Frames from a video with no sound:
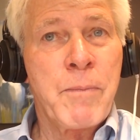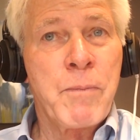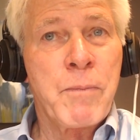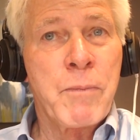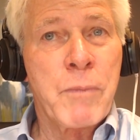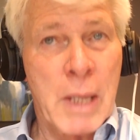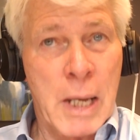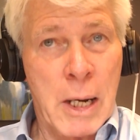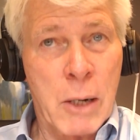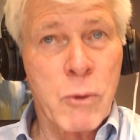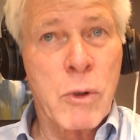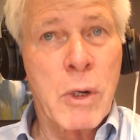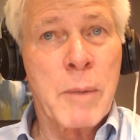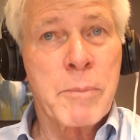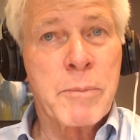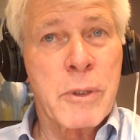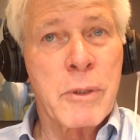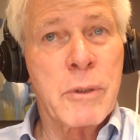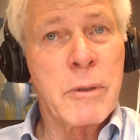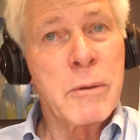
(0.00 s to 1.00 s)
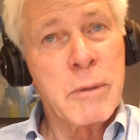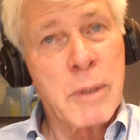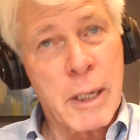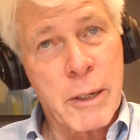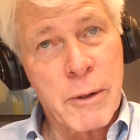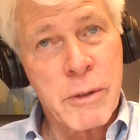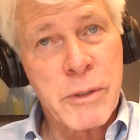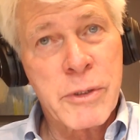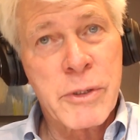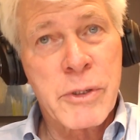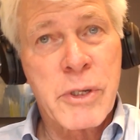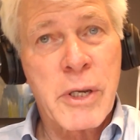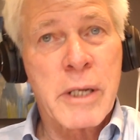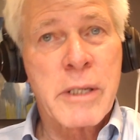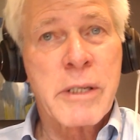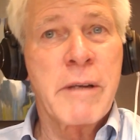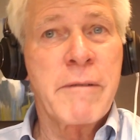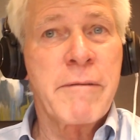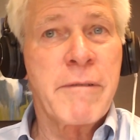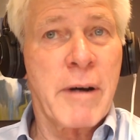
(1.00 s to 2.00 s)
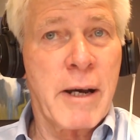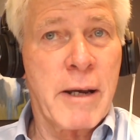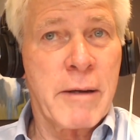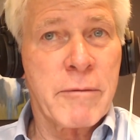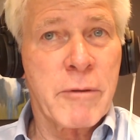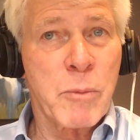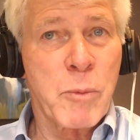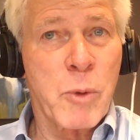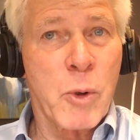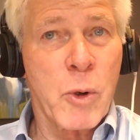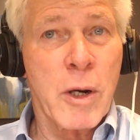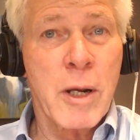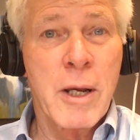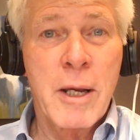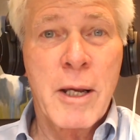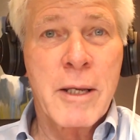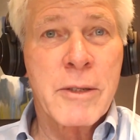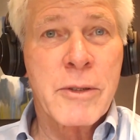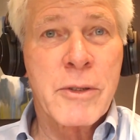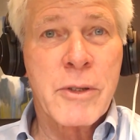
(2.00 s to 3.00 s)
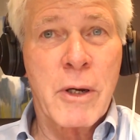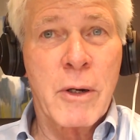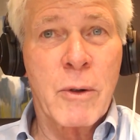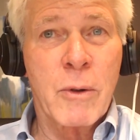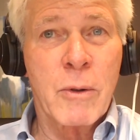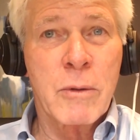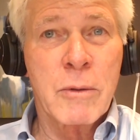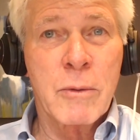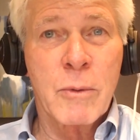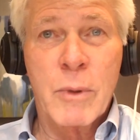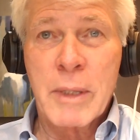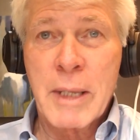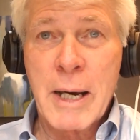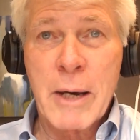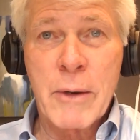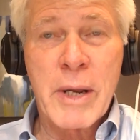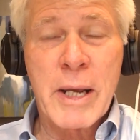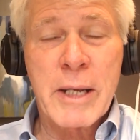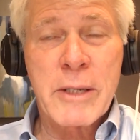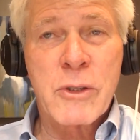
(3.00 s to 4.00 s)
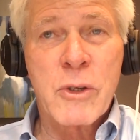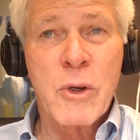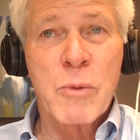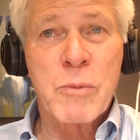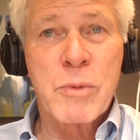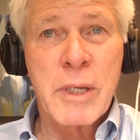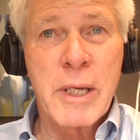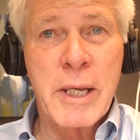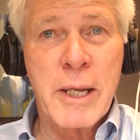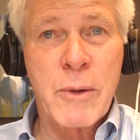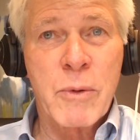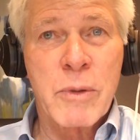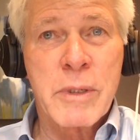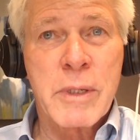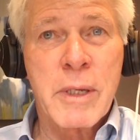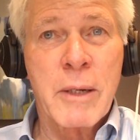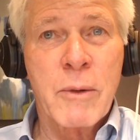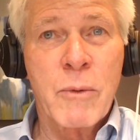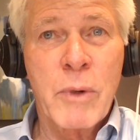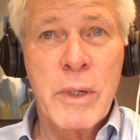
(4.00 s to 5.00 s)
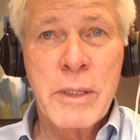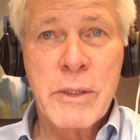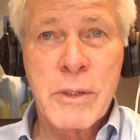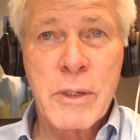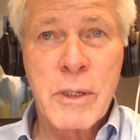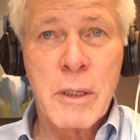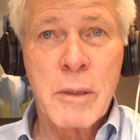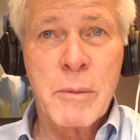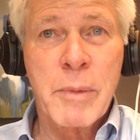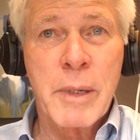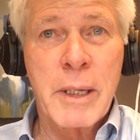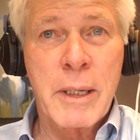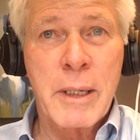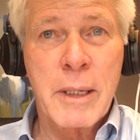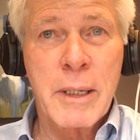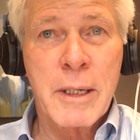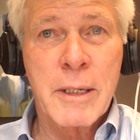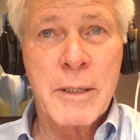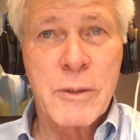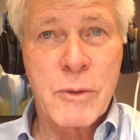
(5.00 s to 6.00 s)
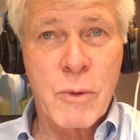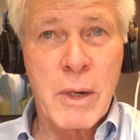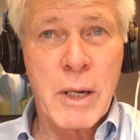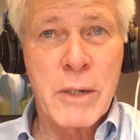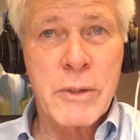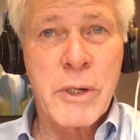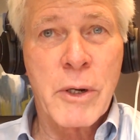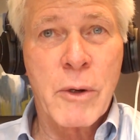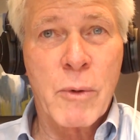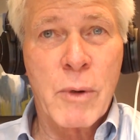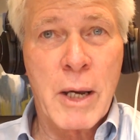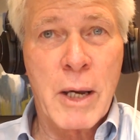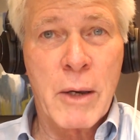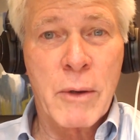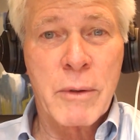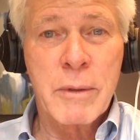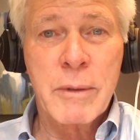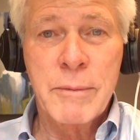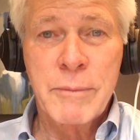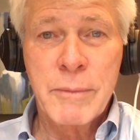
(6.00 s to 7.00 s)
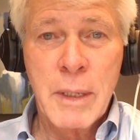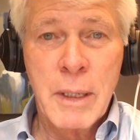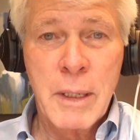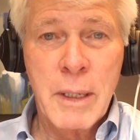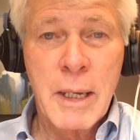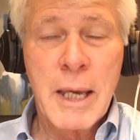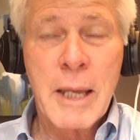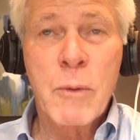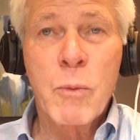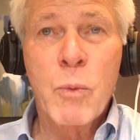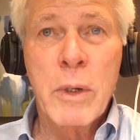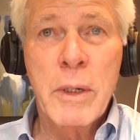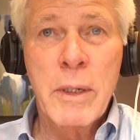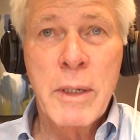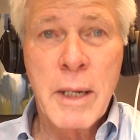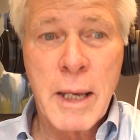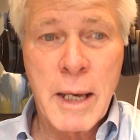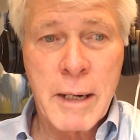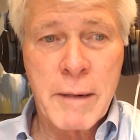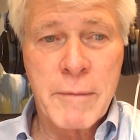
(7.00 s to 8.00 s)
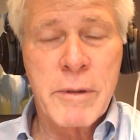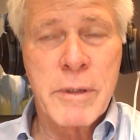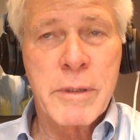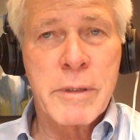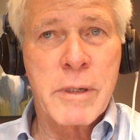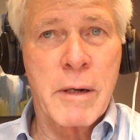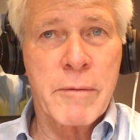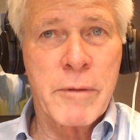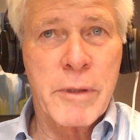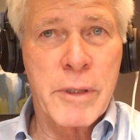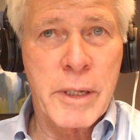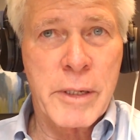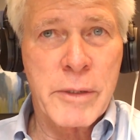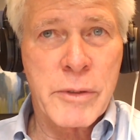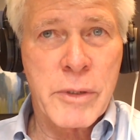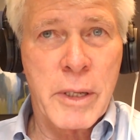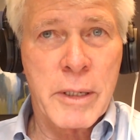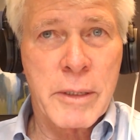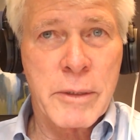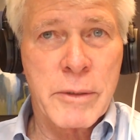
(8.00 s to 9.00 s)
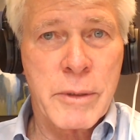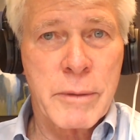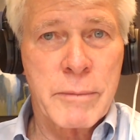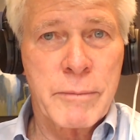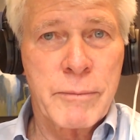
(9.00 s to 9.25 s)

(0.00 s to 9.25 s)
Now we're up to 165 or more. So without exome sequencing, we'd still be scrounging around and would not have discovered these things.